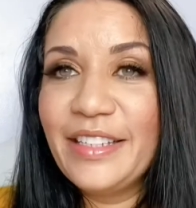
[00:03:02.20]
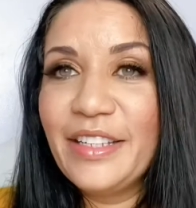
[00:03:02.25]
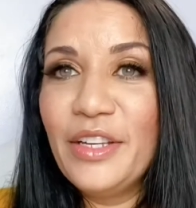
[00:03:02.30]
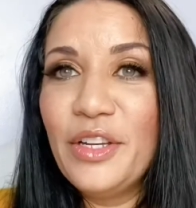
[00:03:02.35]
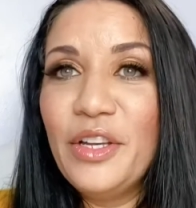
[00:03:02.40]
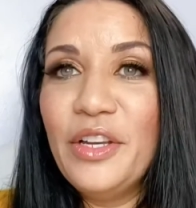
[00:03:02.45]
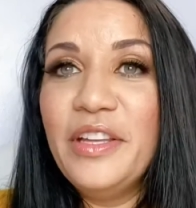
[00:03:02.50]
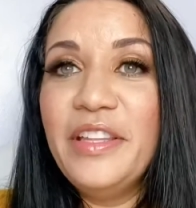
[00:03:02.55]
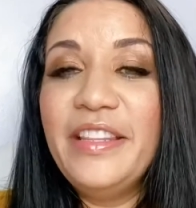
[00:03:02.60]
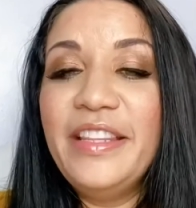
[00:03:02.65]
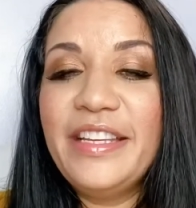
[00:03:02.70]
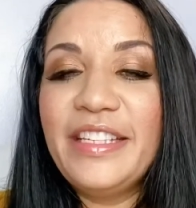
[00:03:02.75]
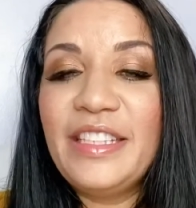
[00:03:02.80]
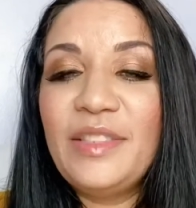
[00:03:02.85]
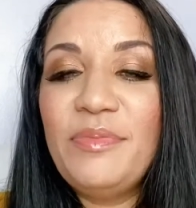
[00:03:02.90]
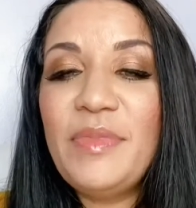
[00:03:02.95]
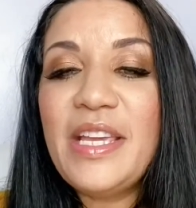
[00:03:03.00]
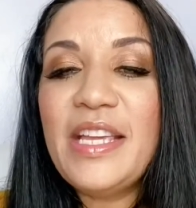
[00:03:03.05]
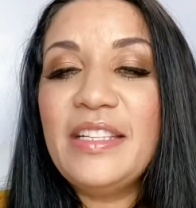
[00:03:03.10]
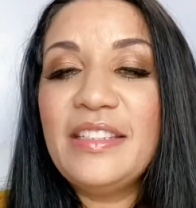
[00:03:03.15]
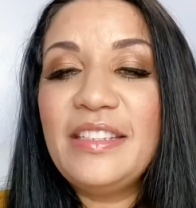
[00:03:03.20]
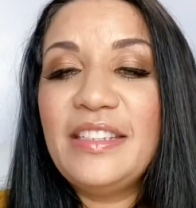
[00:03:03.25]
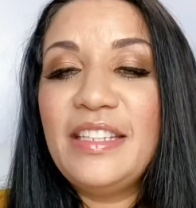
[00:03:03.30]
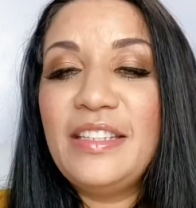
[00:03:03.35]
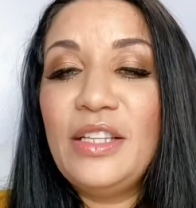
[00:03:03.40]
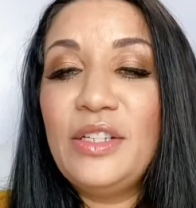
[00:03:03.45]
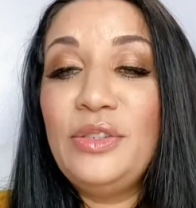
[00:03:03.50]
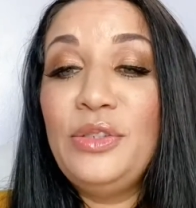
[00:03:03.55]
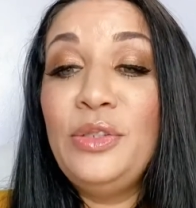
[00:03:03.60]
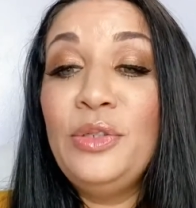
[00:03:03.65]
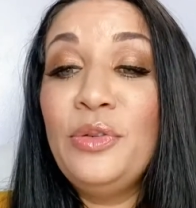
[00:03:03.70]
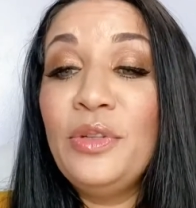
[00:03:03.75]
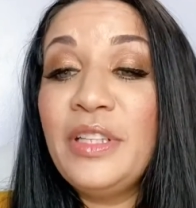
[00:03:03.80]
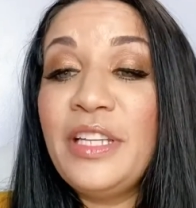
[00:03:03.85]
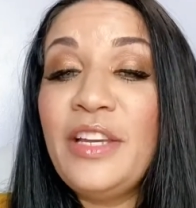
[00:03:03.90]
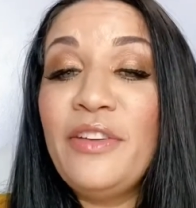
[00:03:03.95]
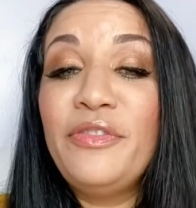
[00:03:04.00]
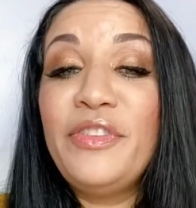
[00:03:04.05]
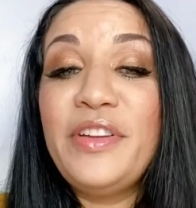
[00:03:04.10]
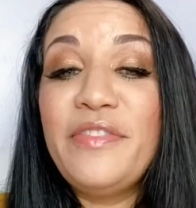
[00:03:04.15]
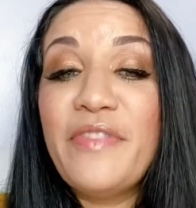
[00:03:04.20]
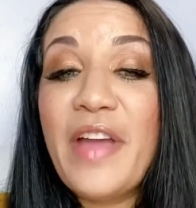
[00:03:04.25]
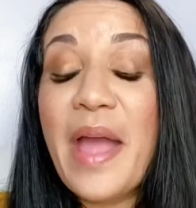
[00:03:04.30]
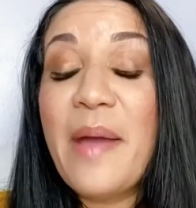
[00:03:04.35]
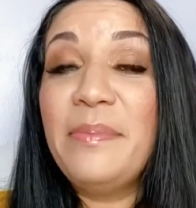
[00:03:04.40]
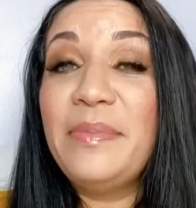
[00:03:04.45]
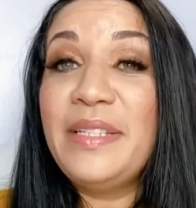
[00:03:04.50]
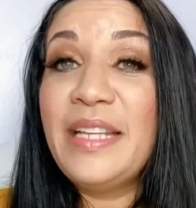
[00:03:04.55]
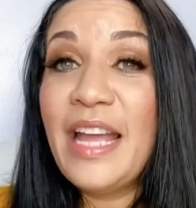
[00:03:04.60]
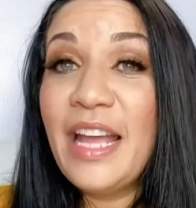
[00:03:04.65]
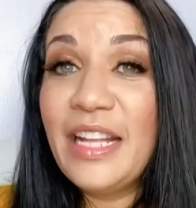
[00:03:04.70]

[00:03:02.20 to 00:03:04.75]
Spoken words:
this means that the newly revamped Nets